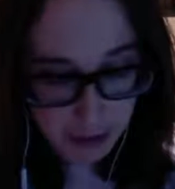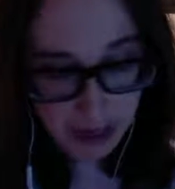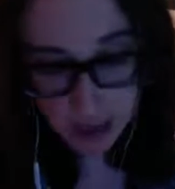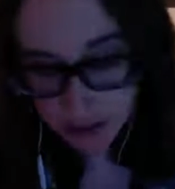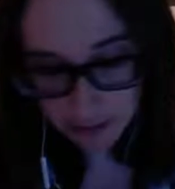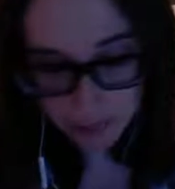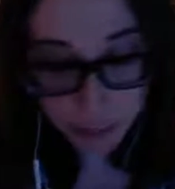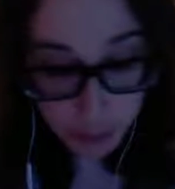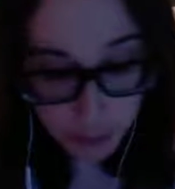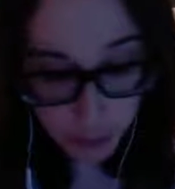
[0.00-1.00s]
or how to
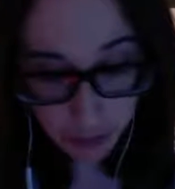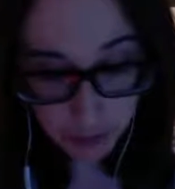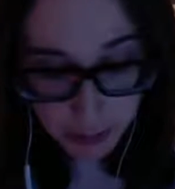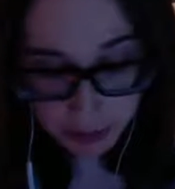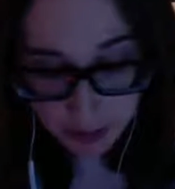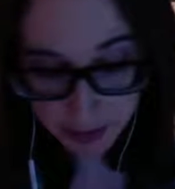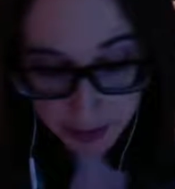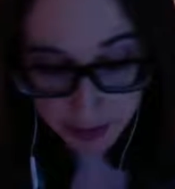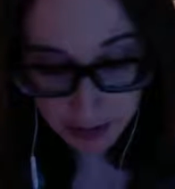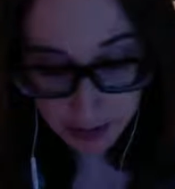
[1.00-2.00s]
move forward with,
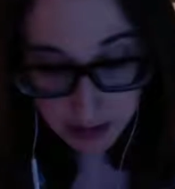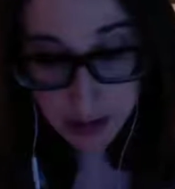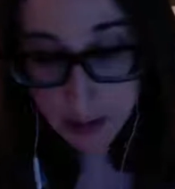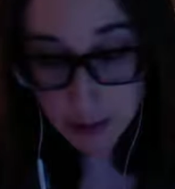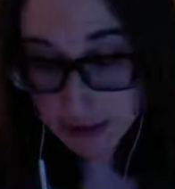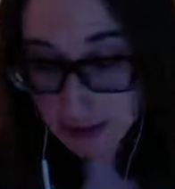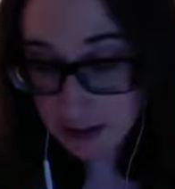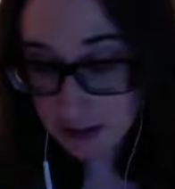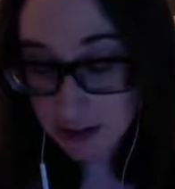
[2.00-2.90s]
I don't know if